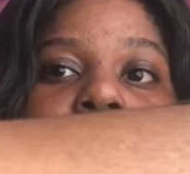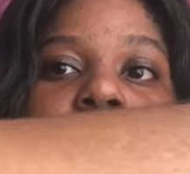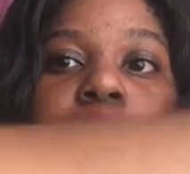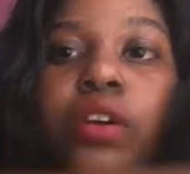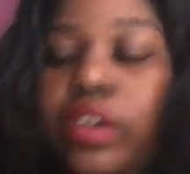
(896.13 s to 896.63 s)

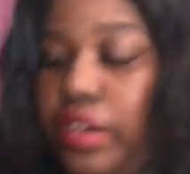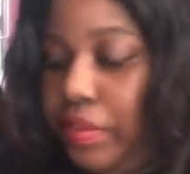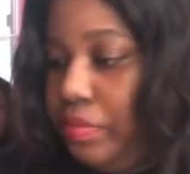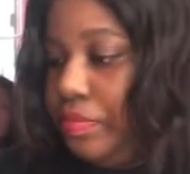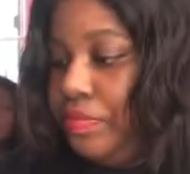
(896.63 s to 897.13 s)
Okay,
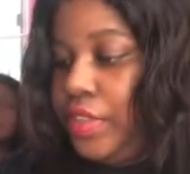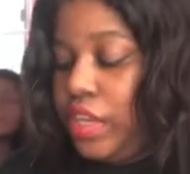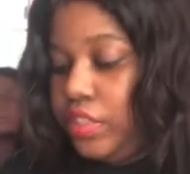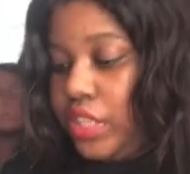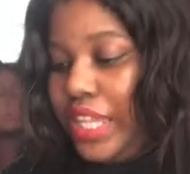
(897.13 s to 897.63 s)

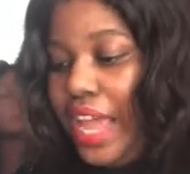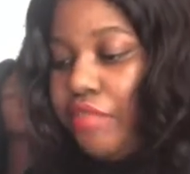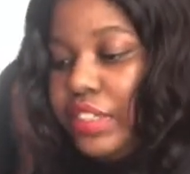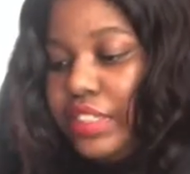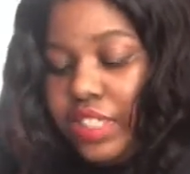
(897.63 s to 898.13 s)
so that
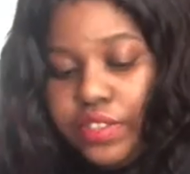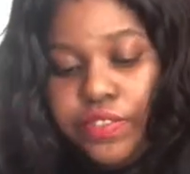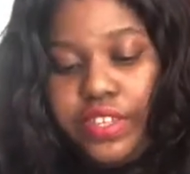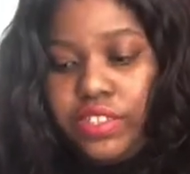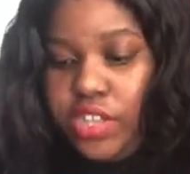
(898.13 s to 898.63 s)
retails for
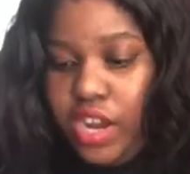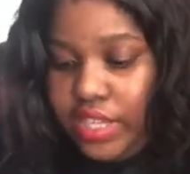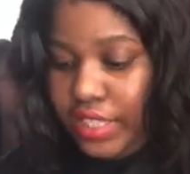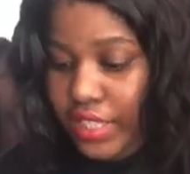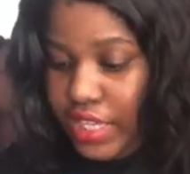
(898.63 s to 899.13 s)

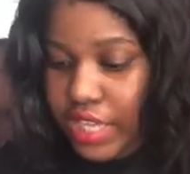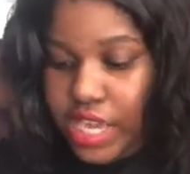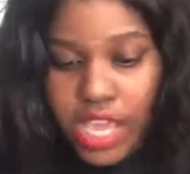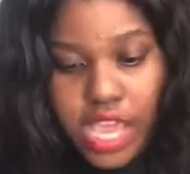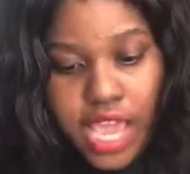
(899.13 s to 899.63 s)
$38
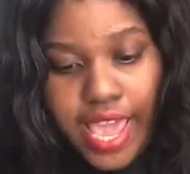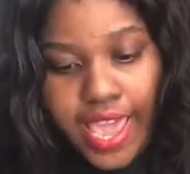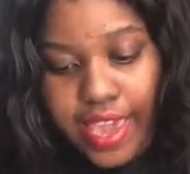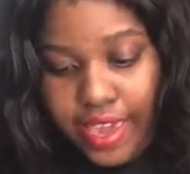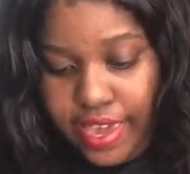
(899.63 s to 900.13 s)

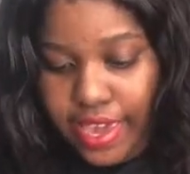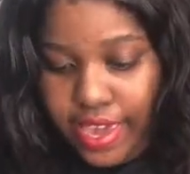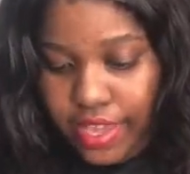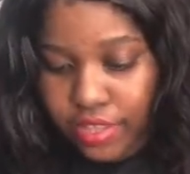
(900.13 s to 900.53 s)
$8